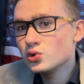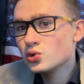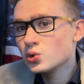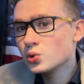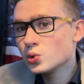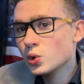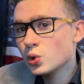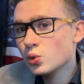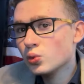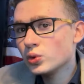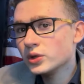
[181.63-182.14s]

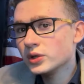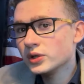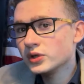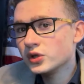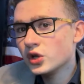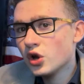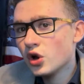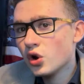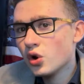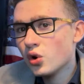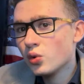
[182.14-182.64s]
will
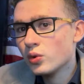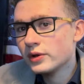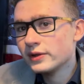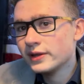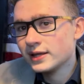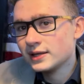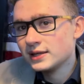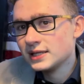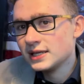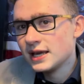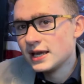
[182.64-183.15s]
know
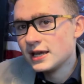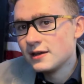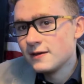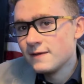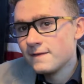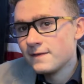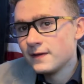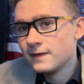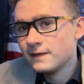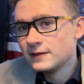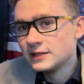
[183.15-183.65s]
that the
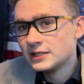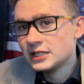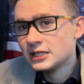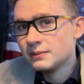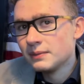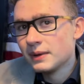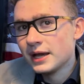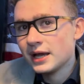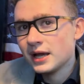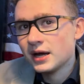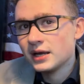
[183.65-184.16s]
A15
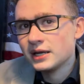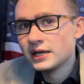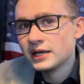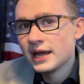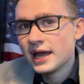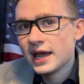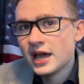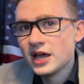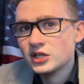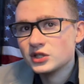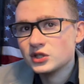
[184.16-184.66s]
Bionic
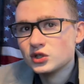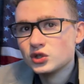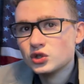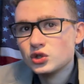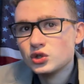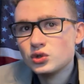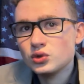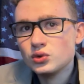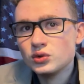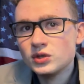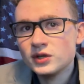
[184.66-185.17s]
has
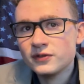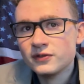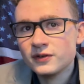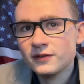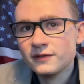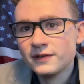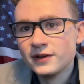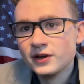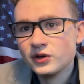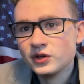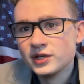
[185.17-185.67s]
2 different
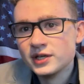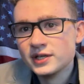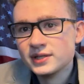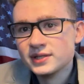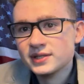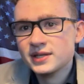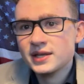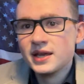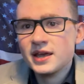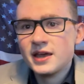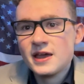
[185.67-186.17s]

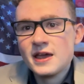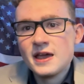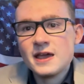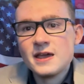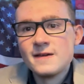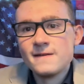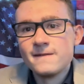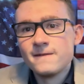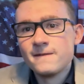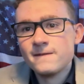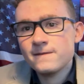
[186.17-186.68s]
variants.
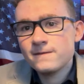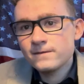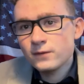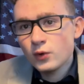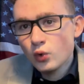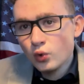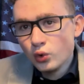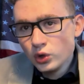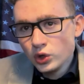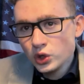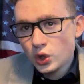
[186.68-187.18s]
A
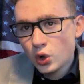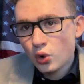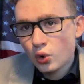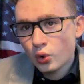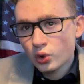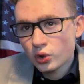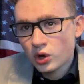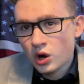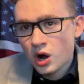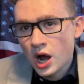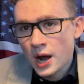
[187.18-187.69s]

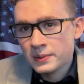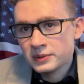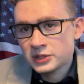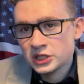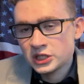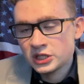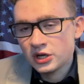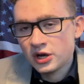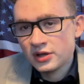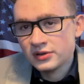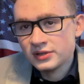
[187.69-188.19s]
4-core
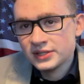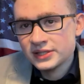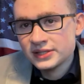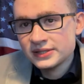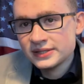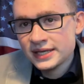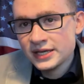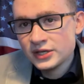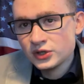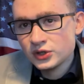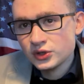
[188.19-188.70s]
option on the
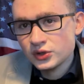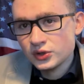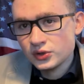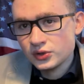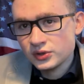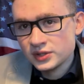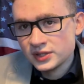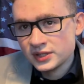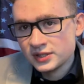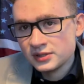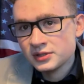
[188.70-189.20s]
standard
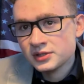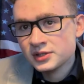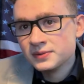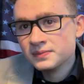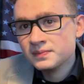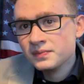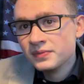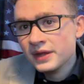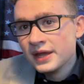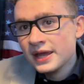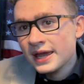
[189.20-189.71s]
13s,
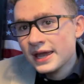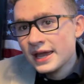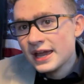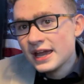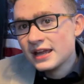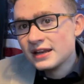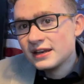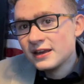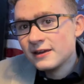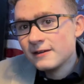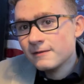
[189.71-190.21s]

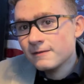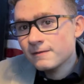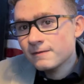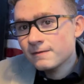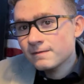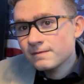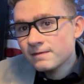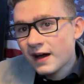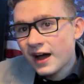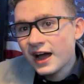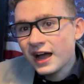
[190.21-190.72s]
and a
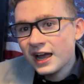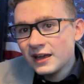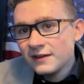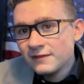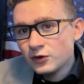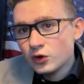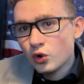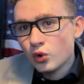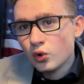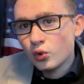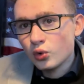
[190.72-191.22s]

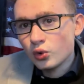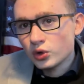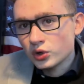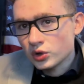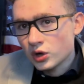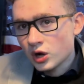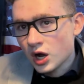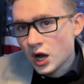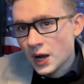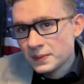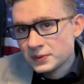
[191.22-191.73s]

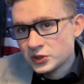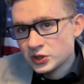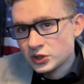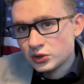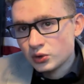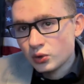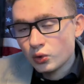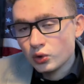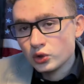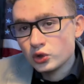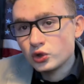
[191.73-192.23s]
5-core option,
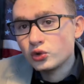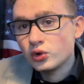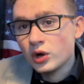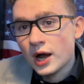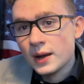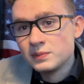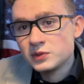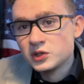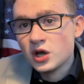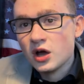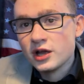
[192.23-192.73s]
or
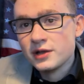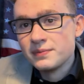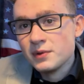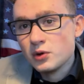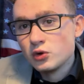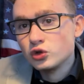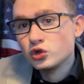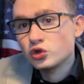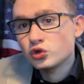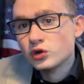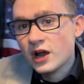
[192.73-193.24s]
I'm talking
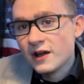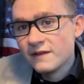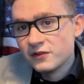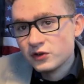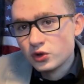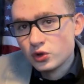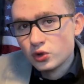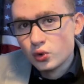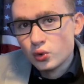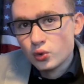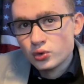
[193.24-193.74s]
about
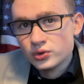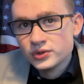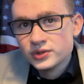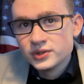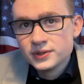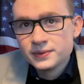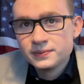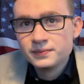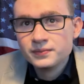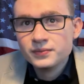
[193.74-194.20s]
graphical cores,